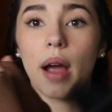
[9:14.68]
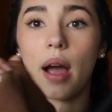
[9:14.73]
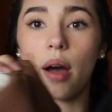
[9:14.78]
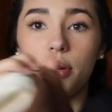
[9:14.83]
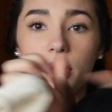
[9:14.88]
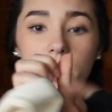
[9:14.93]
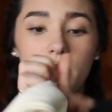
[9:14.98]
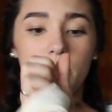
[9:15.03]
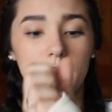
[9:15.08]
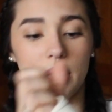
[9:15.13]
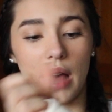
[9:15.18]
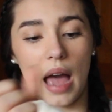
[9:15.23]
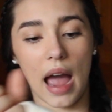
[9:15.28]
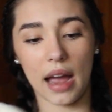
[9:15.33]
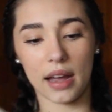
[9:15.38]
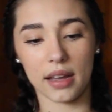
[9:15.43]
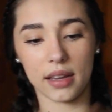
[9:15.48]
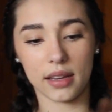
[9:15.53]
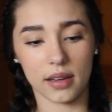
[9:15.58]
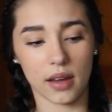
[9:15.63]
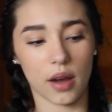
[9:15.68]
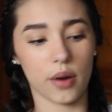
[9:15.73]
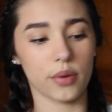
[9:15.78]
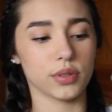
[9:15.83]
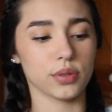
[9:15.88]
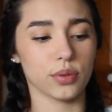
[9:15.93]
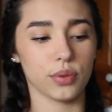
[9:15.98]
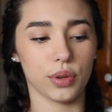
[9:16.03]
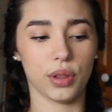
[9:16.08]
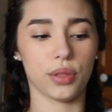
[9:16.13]
brown, and black. Oh,
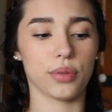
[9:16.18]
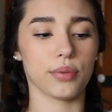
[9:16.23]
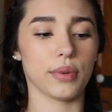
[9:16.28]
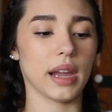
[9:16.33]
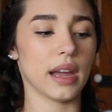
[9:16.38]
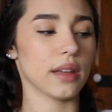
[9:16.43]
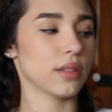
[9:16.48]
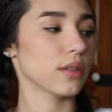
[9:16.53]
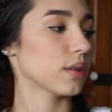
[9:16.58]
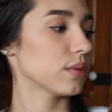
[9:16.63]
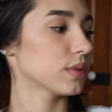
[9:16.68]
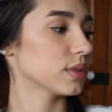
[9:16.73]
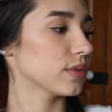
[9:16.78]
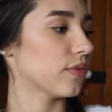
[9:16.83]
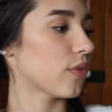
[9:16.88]
it's only three. I thought it was